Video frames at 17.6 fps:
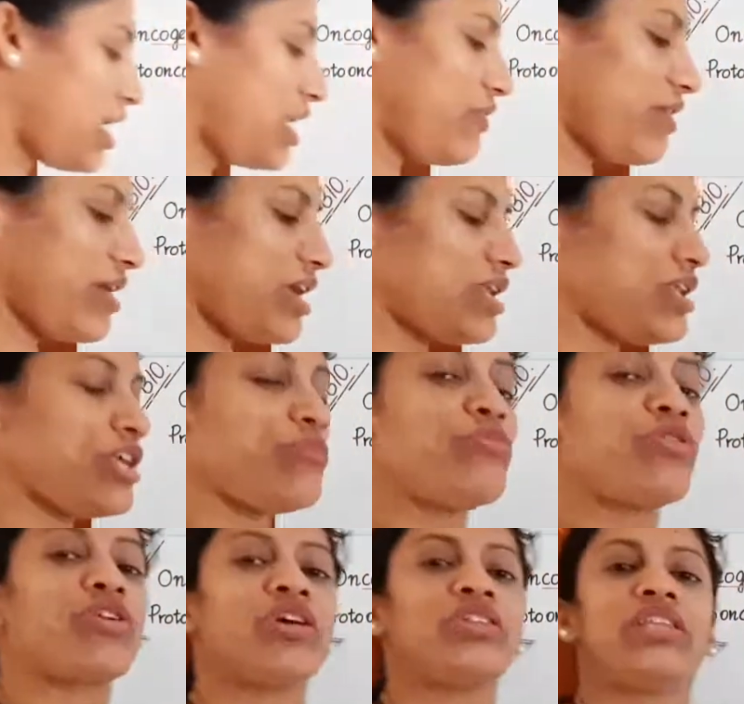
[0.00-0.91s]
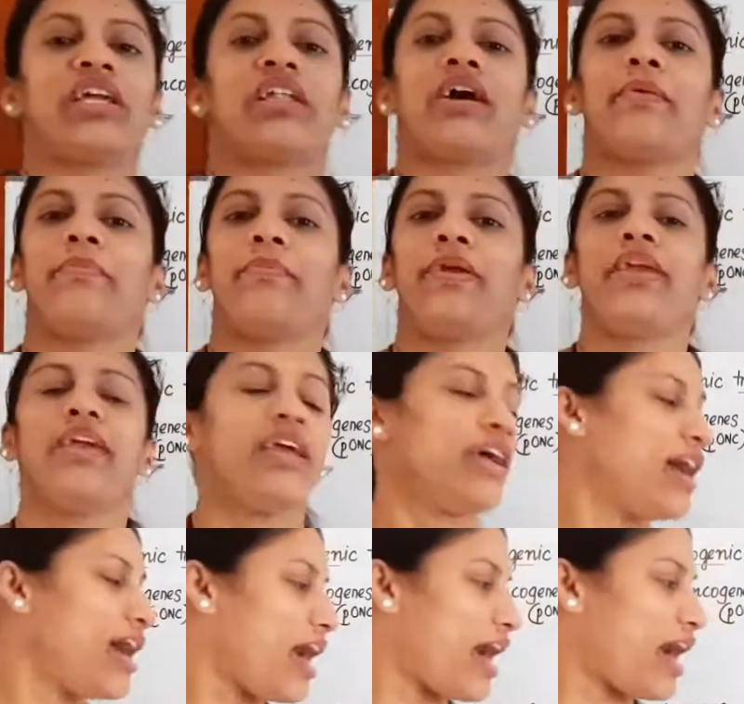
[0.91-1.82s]
anyway, in
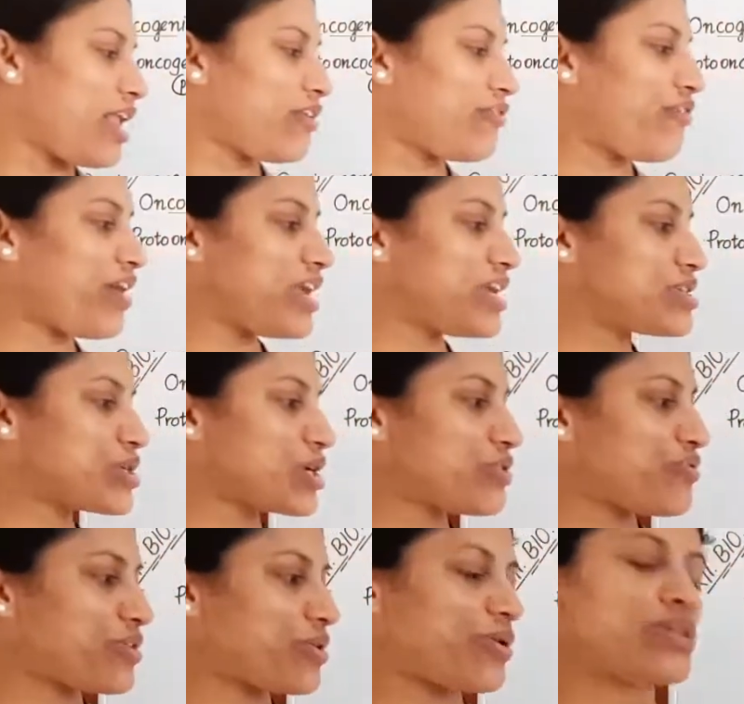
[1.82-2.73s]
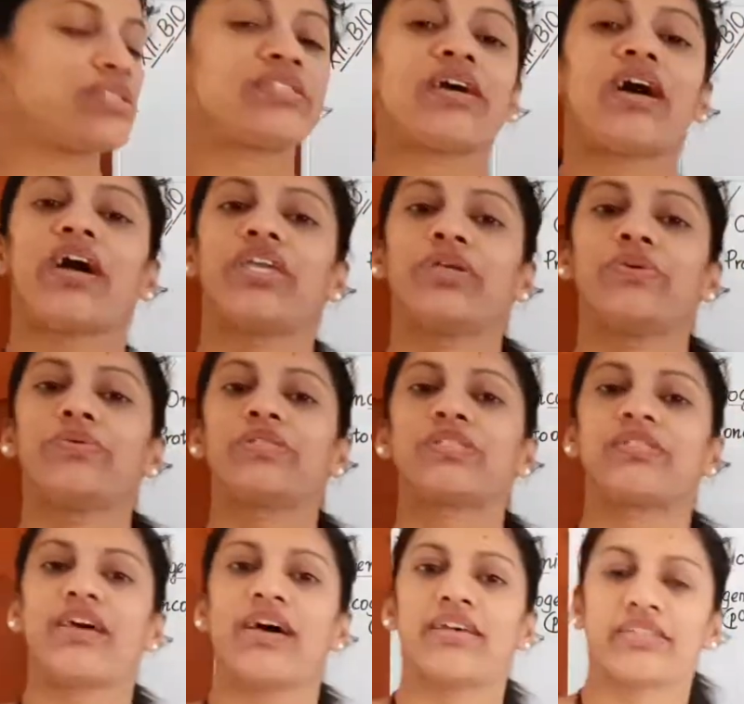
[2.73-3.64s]
immunotherapy, alpha interferons are
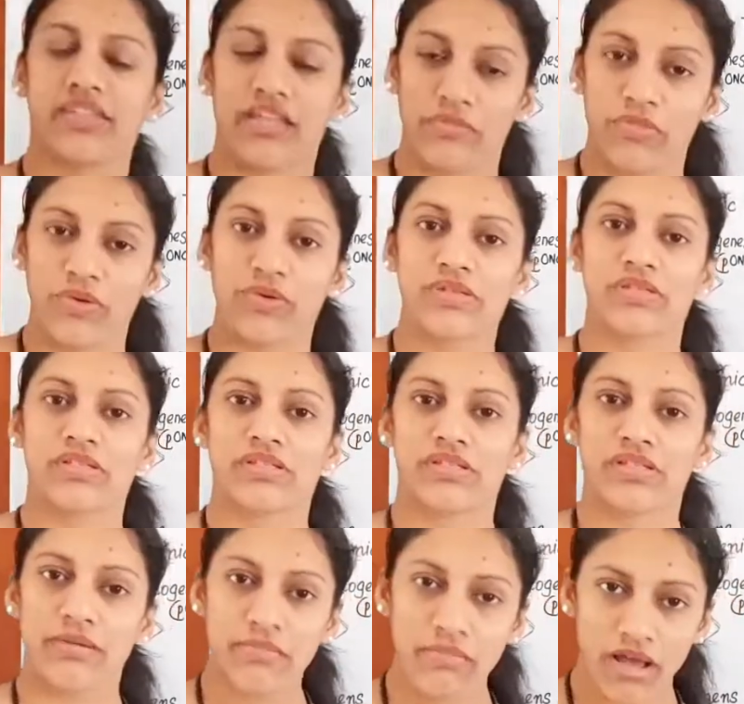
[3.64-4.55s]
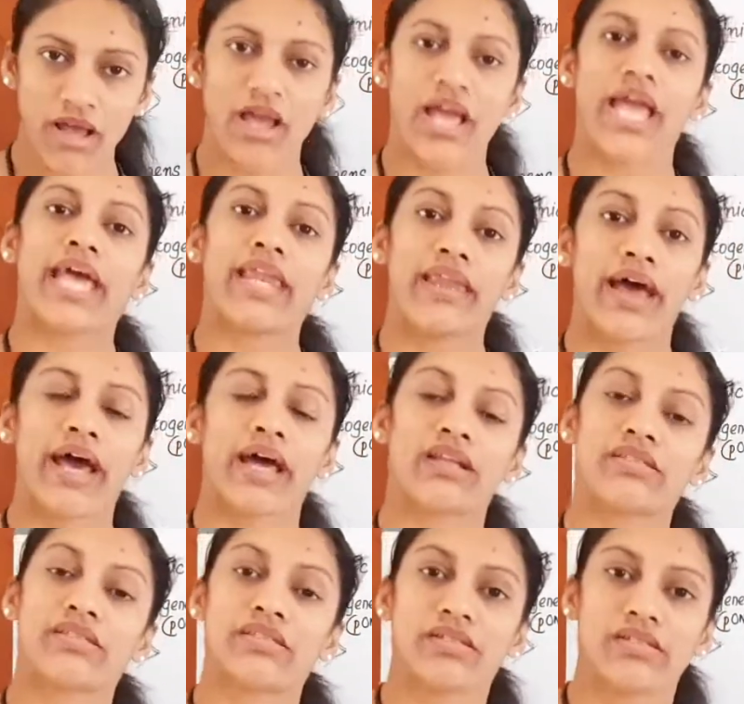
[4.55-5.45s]
used as immune system
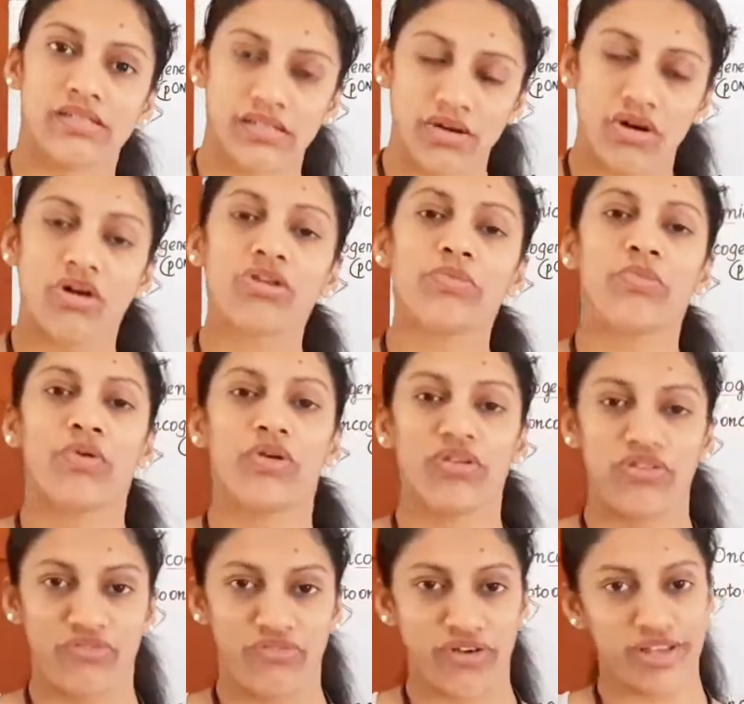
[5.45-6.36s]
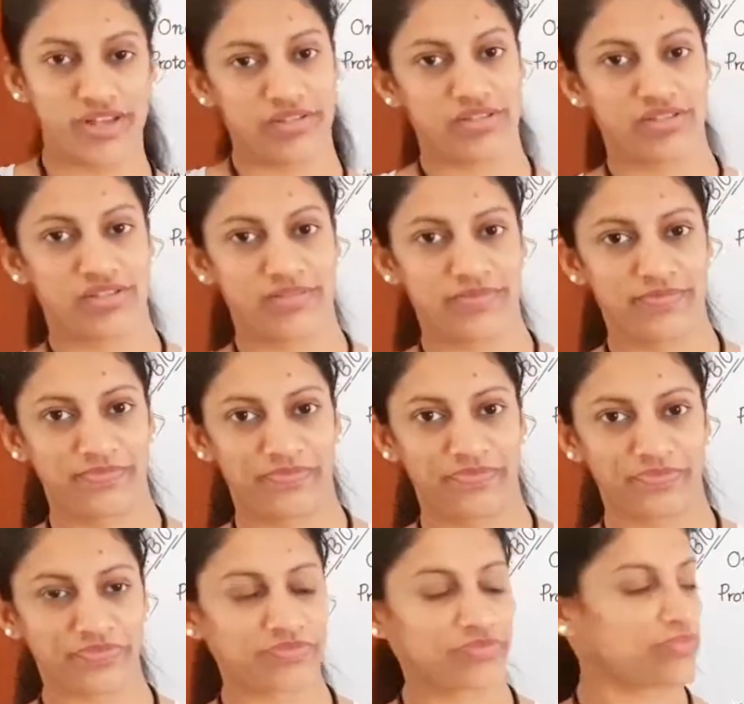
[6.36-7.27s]
enhancers or modifiers.
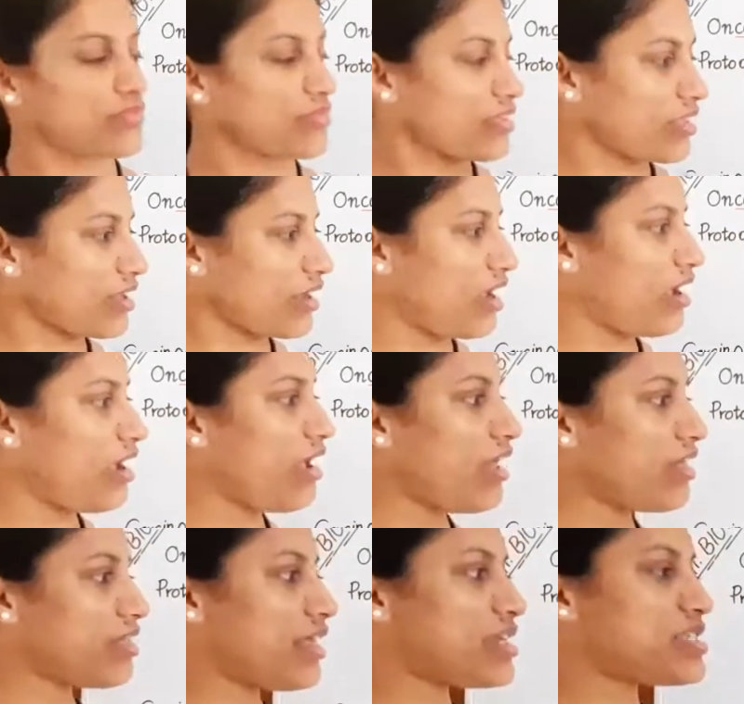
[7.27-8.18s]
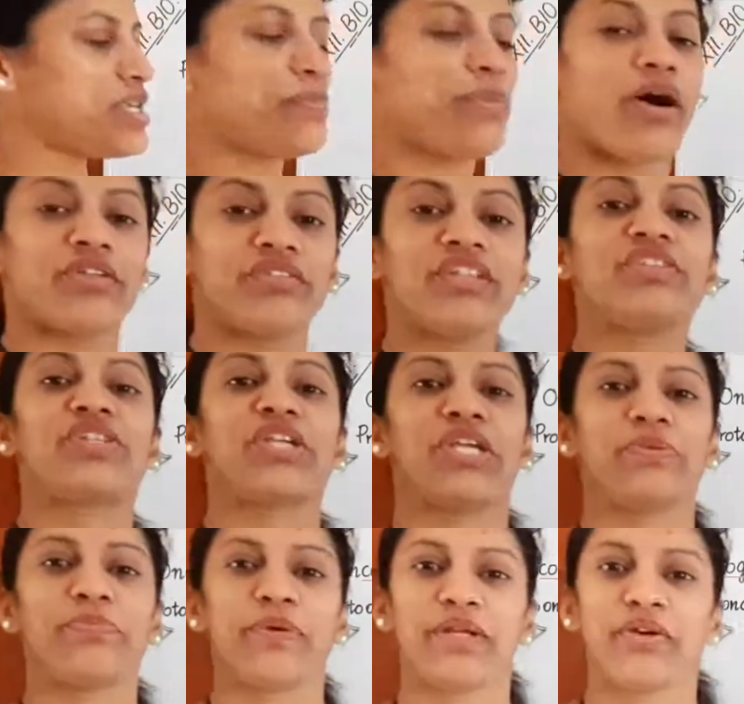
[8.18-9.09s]
That's about the
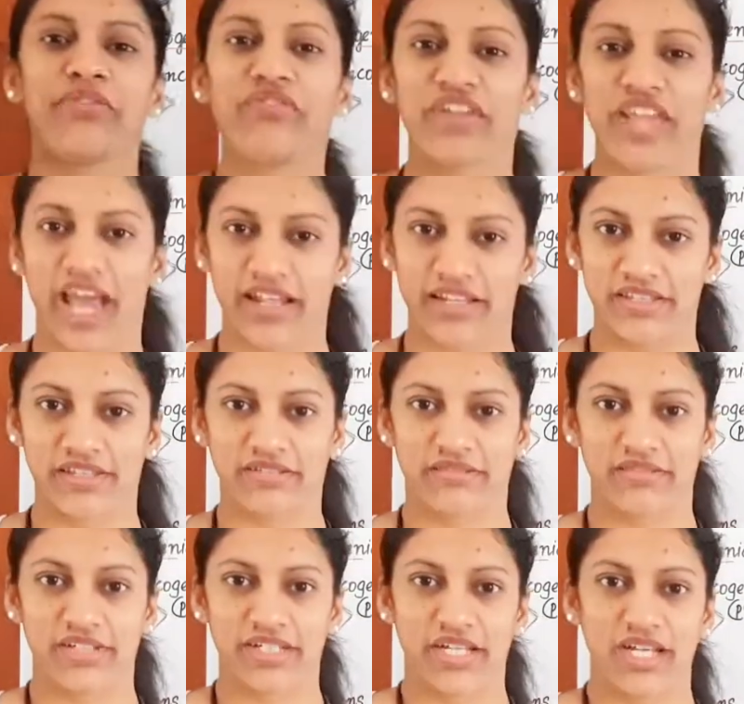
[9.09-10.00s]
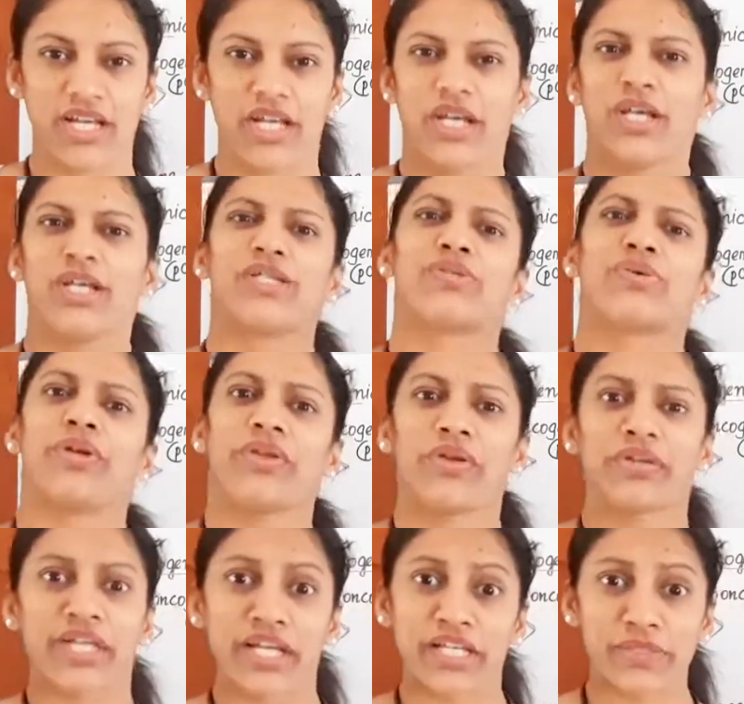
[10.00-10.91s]
treatment of cancer. So in
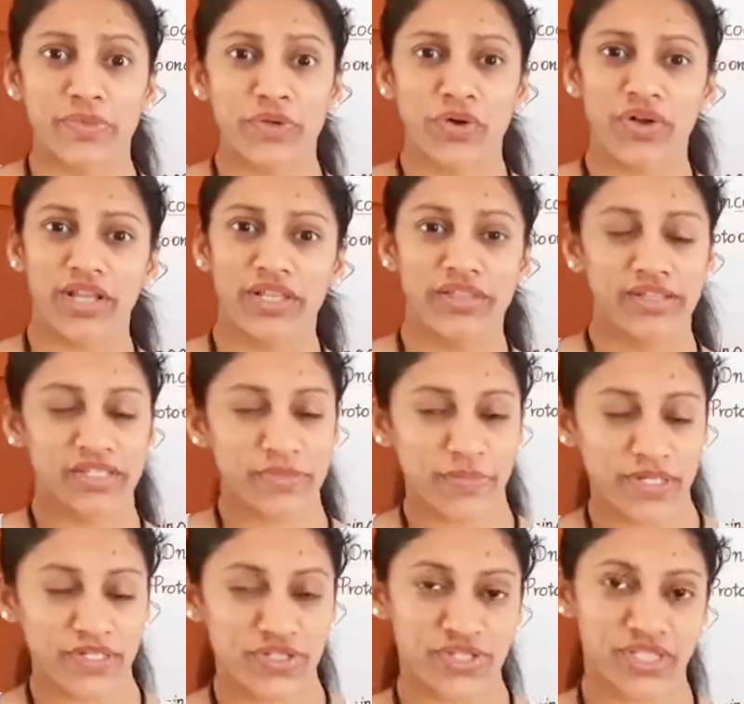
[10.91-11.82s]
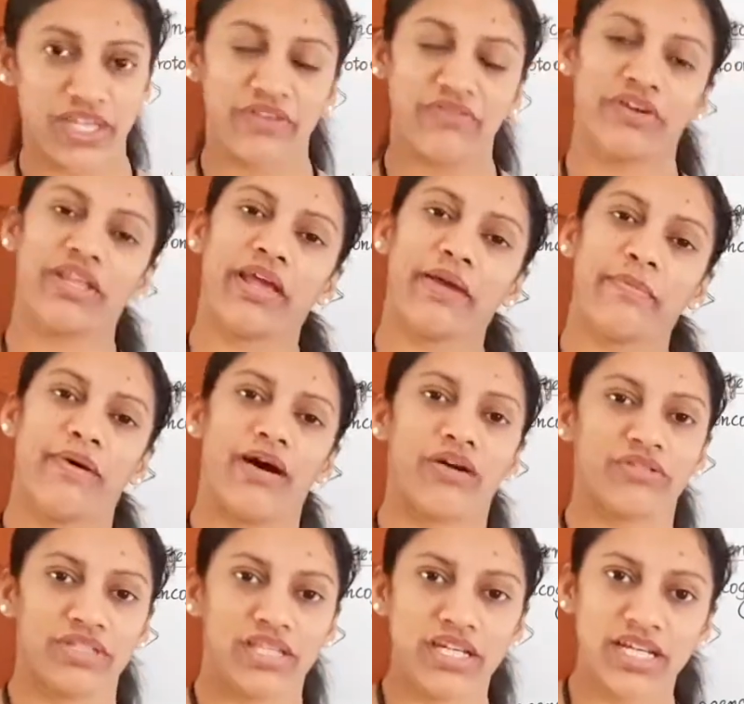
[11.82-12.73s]
your textbook only this much is given
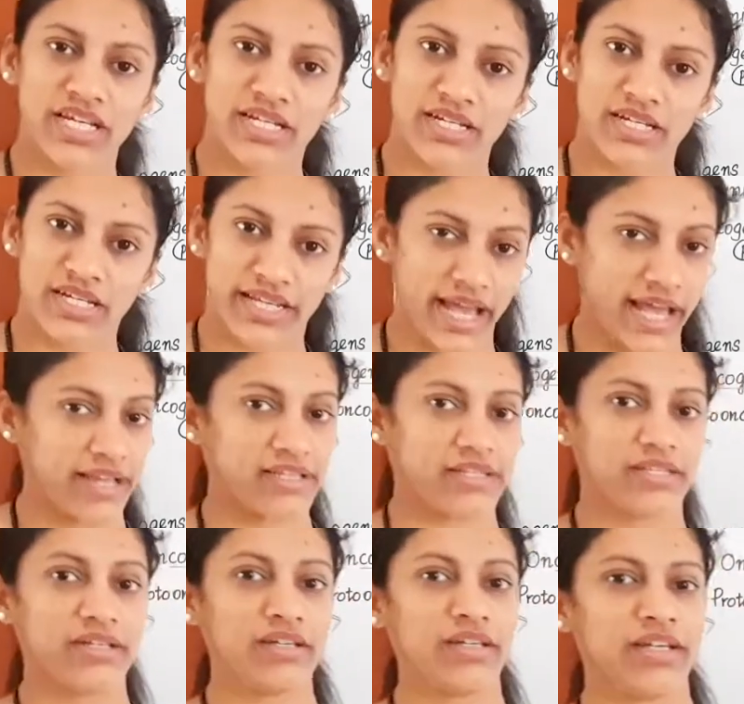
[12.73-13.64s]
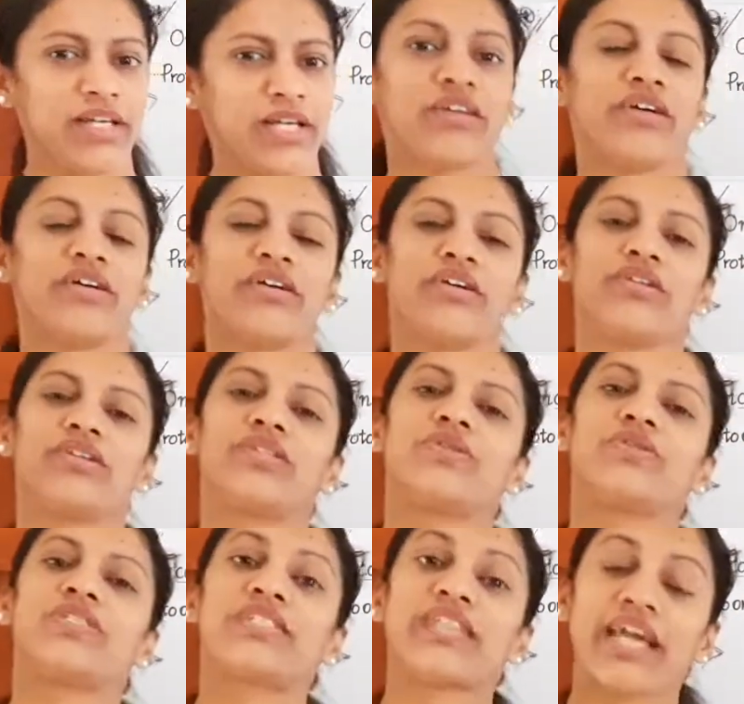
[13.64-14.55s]
about the cancer
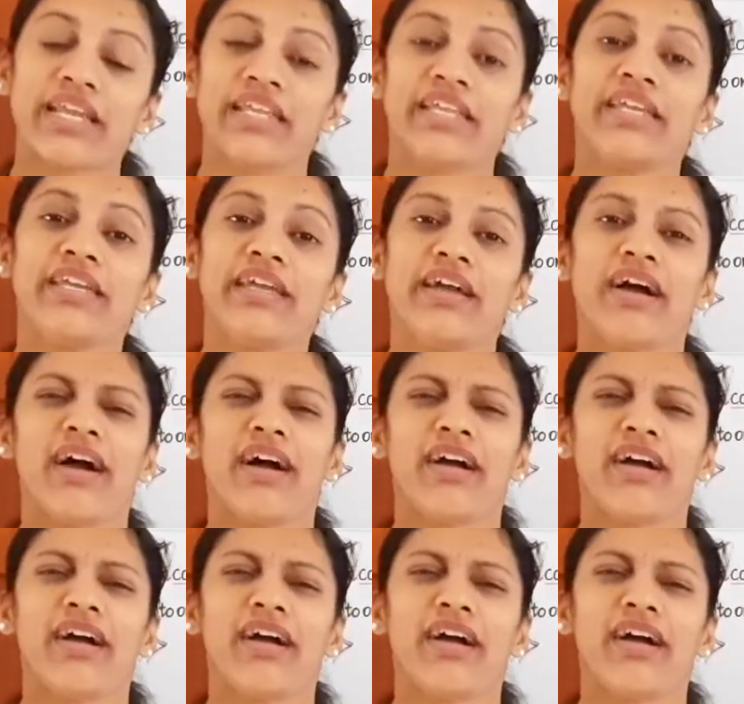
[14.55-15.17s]
to study